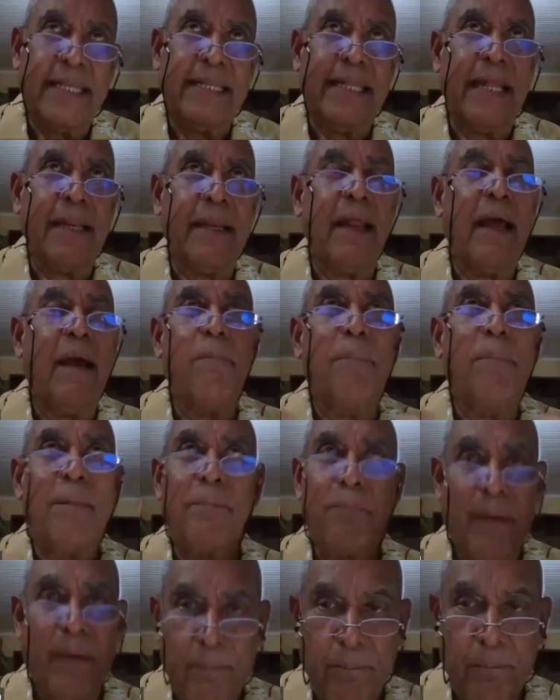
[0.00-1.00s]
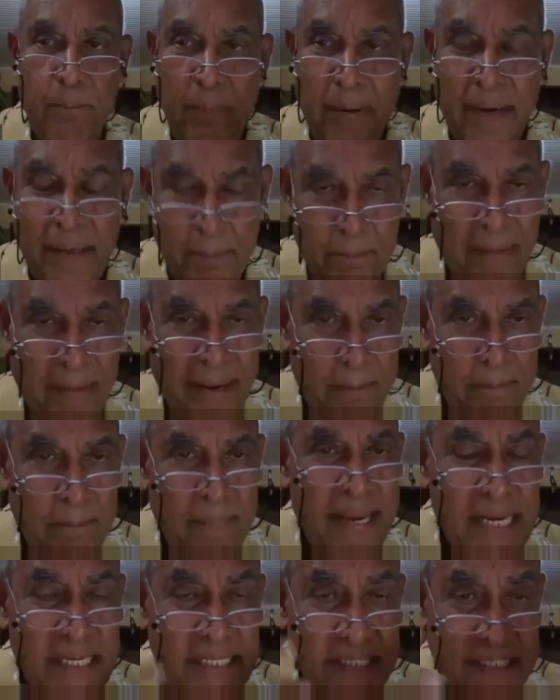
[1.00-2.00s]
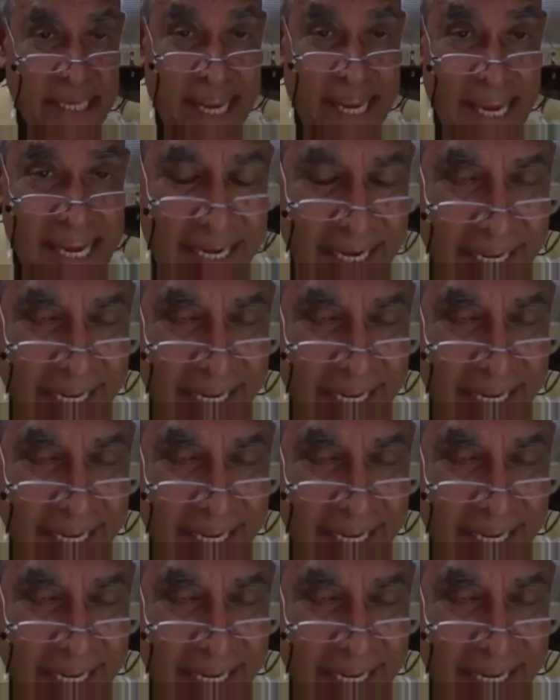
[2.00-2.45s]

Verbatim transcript: say that, but but but my me saying